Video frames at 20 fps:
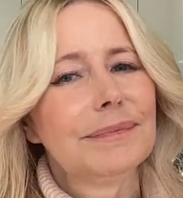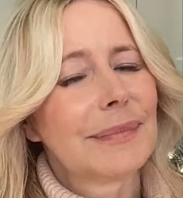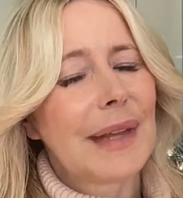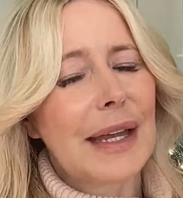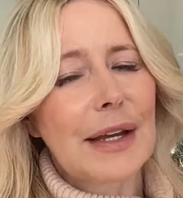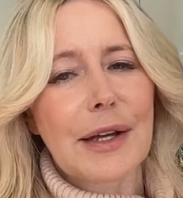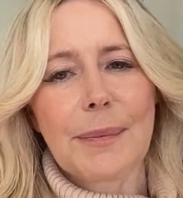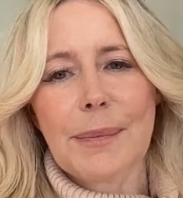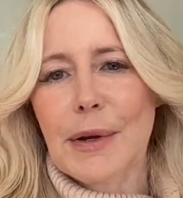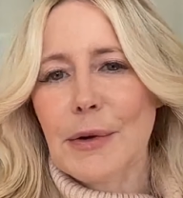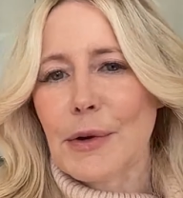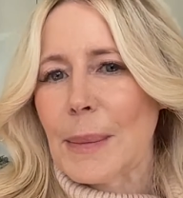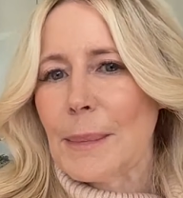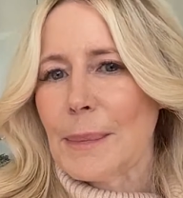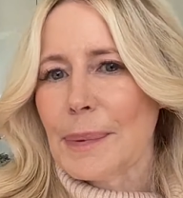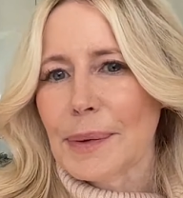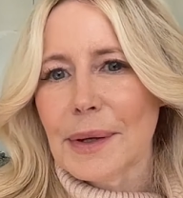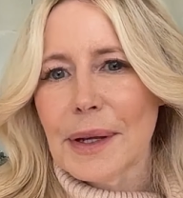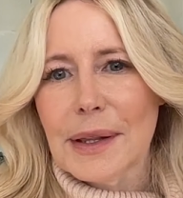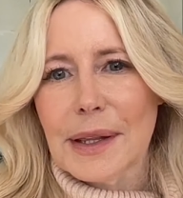They could right. be
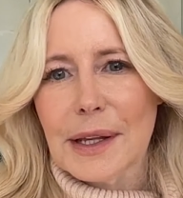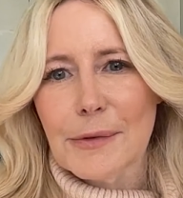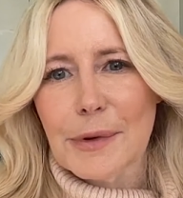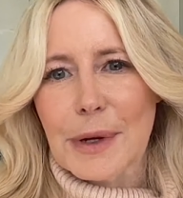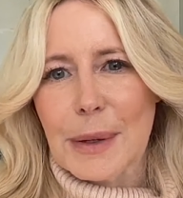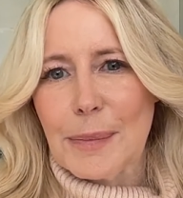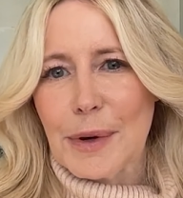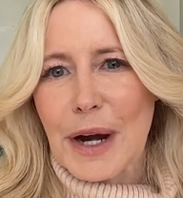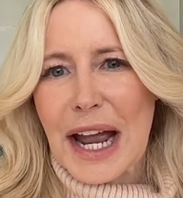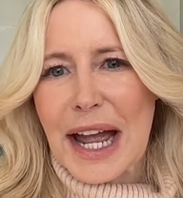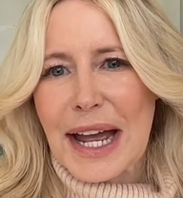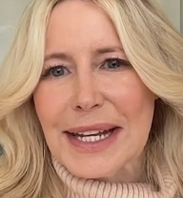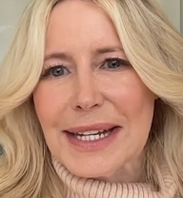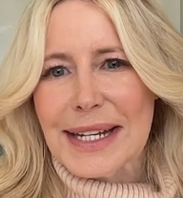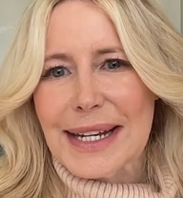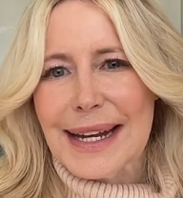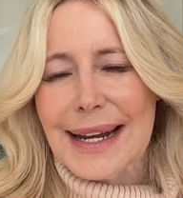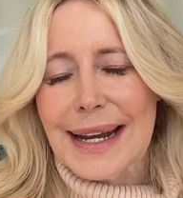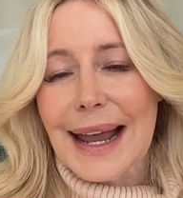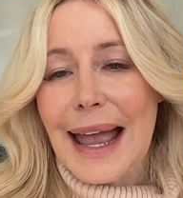completely
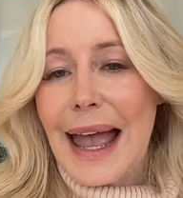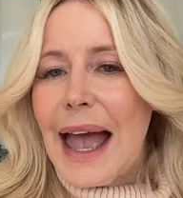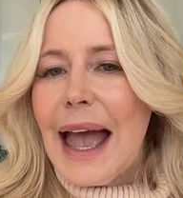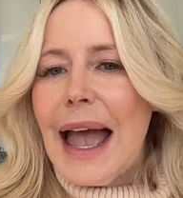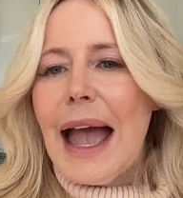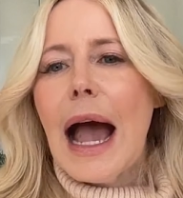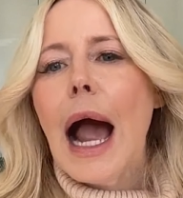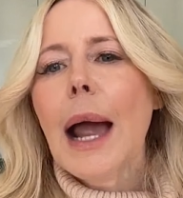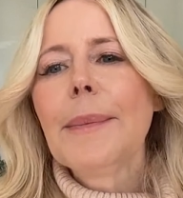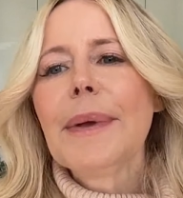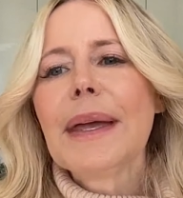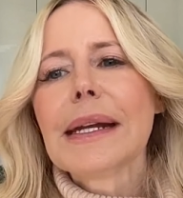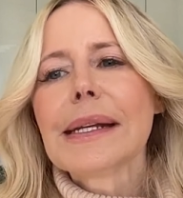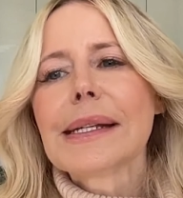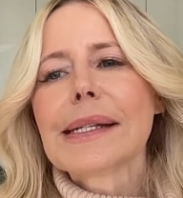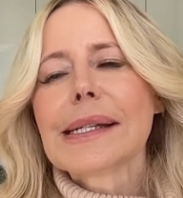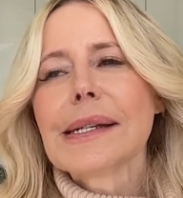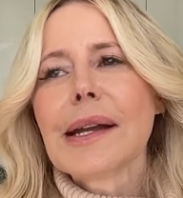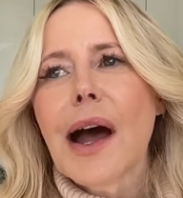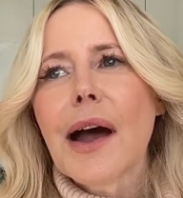rebranding. I mean,
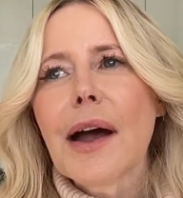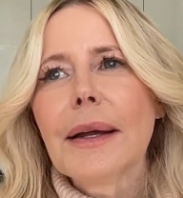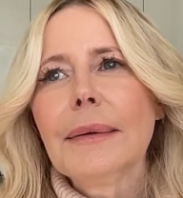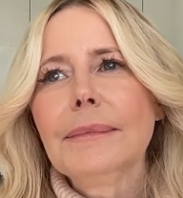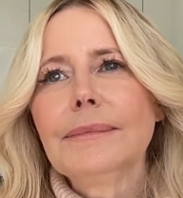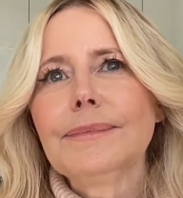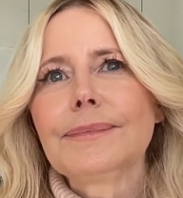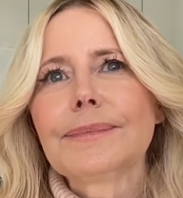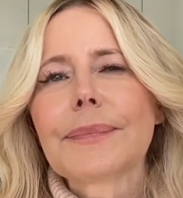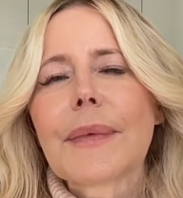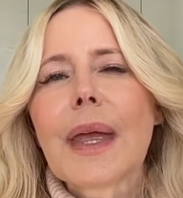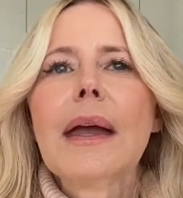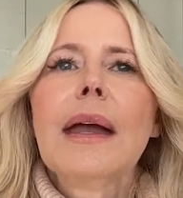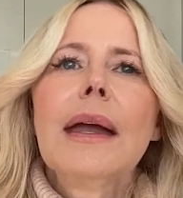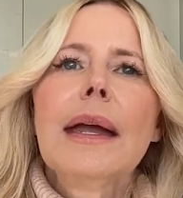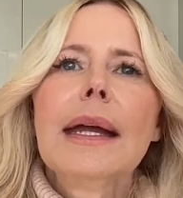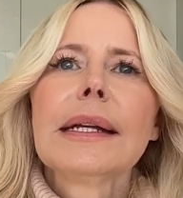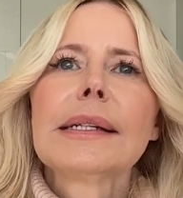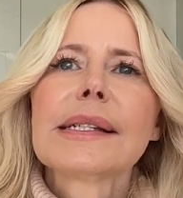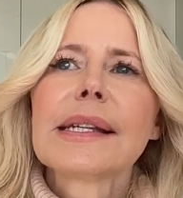it's not,
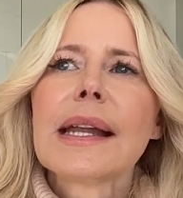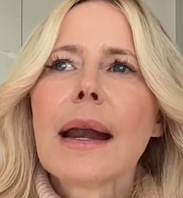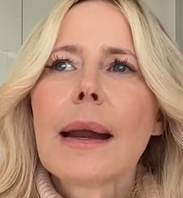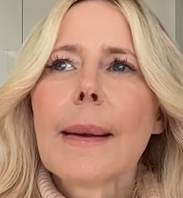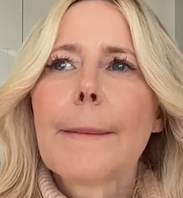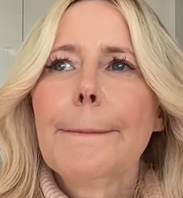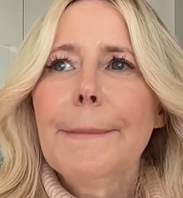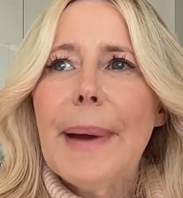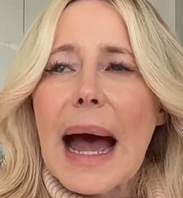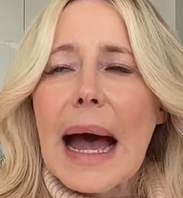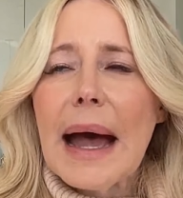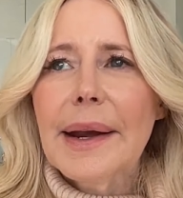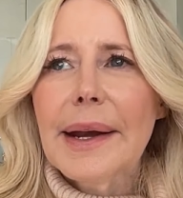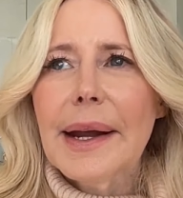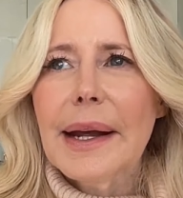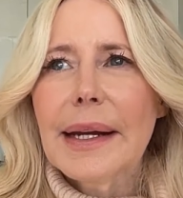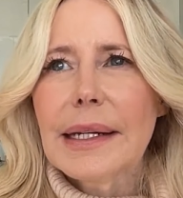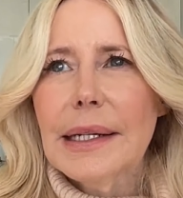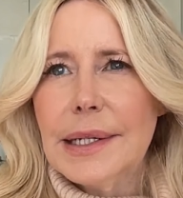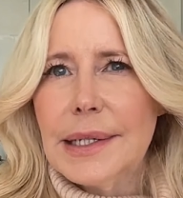it's not a bad
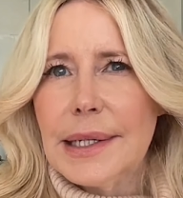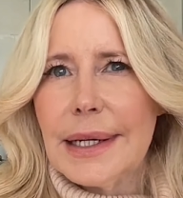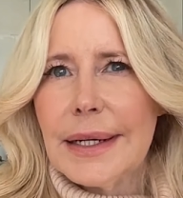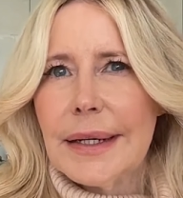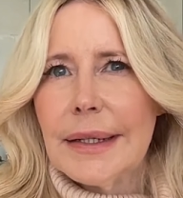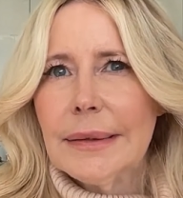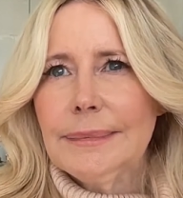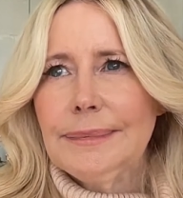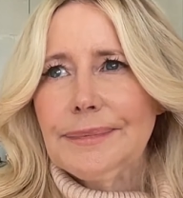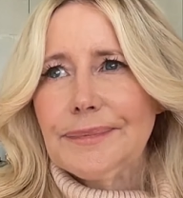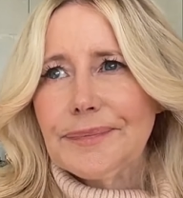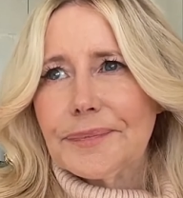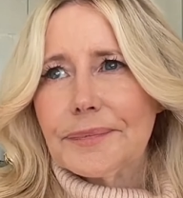idea